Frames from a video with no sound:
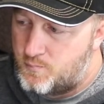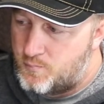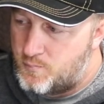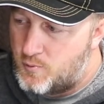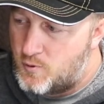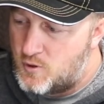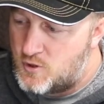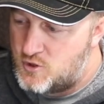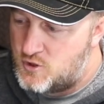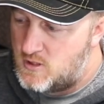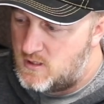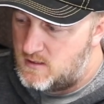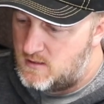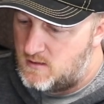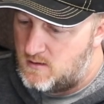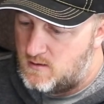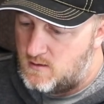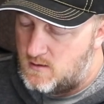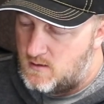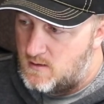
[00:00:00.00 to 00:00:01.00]
Push
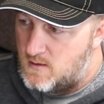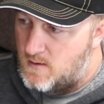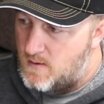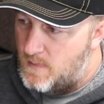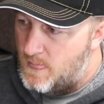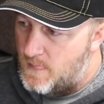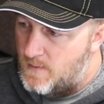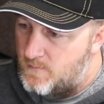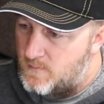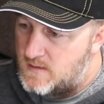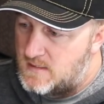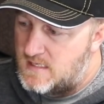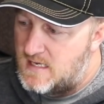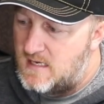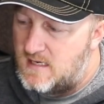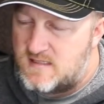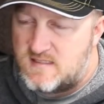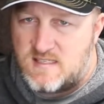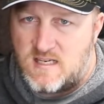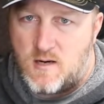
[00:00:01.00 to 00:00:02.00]
it.
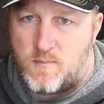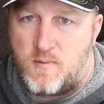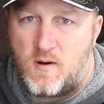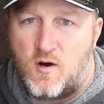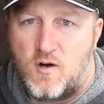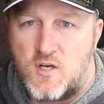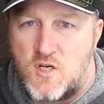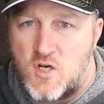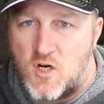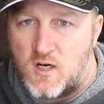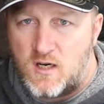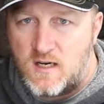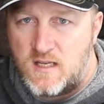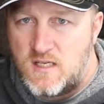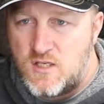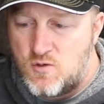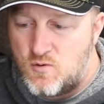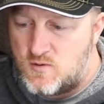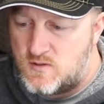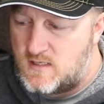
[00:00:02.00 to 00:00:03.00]
Get it set up how you're going to
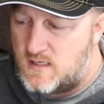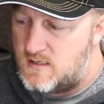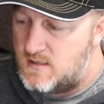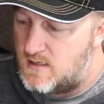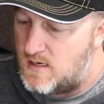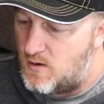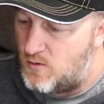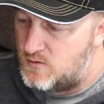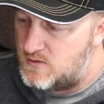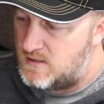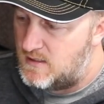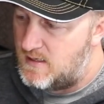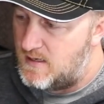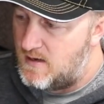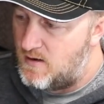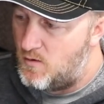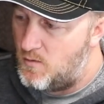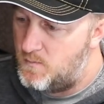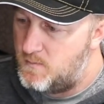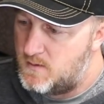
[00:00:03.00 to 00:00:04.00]
use it, how it's going to
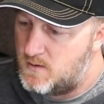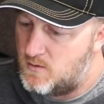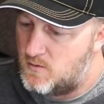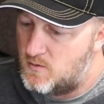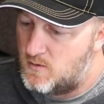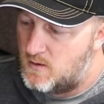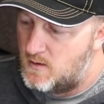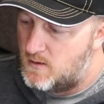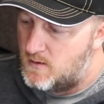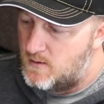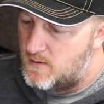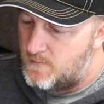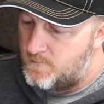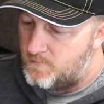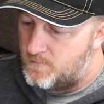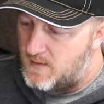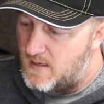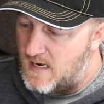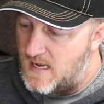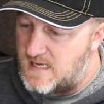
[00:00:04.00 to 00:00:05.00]
help you.
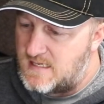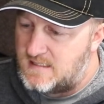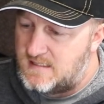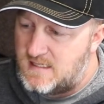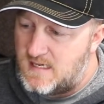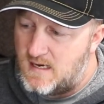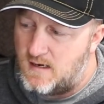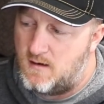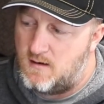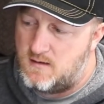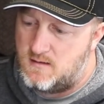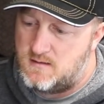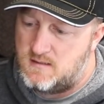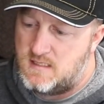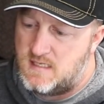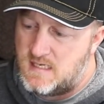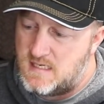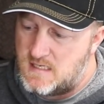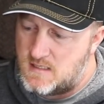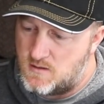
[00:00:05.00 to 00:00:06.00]
And I
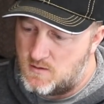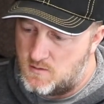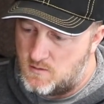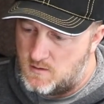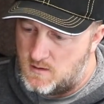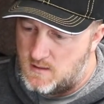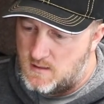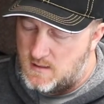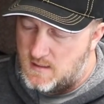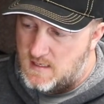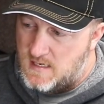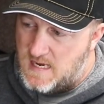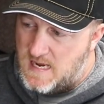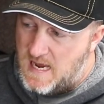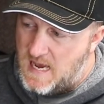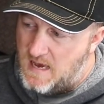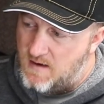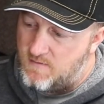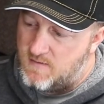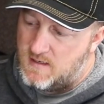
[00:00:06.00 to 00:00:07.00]
guarantee you,
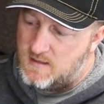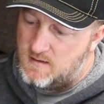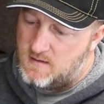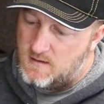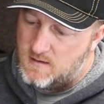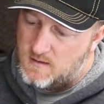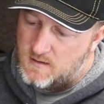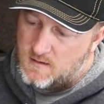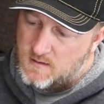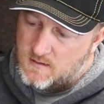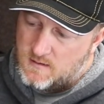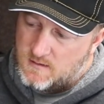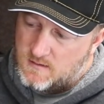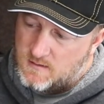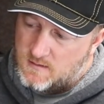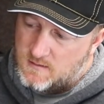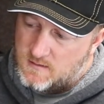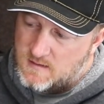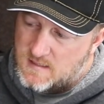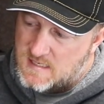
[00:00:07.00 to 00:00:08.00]
having
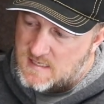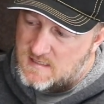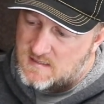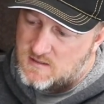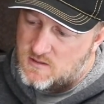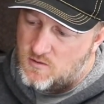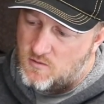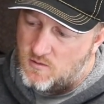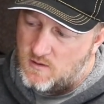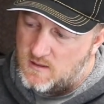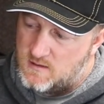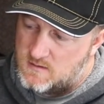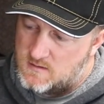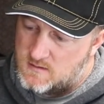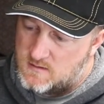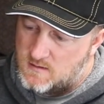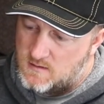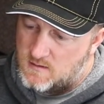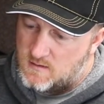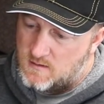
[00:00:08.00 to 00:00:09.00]
these
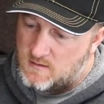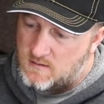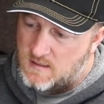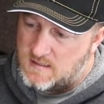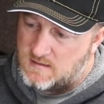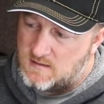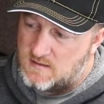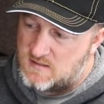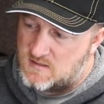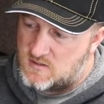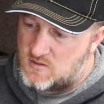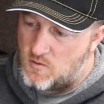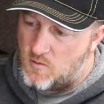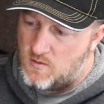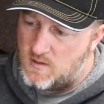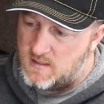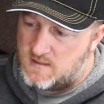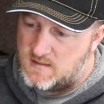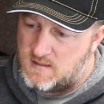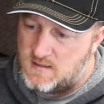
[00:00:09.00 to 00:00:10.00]
units like the
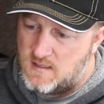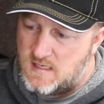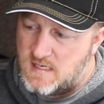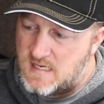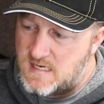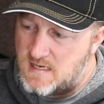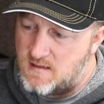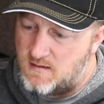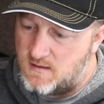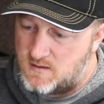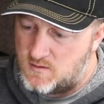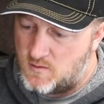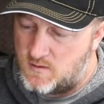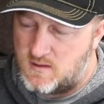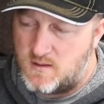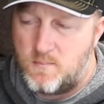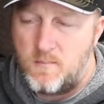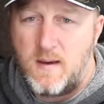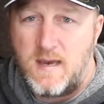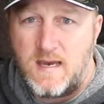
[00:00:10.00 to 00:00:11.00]
Solix and the Helix
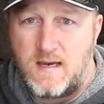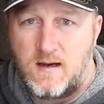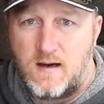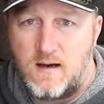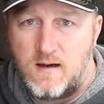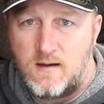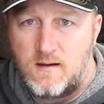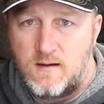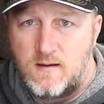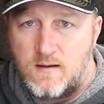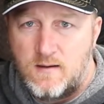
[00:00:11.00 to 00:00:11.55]
with the Mega,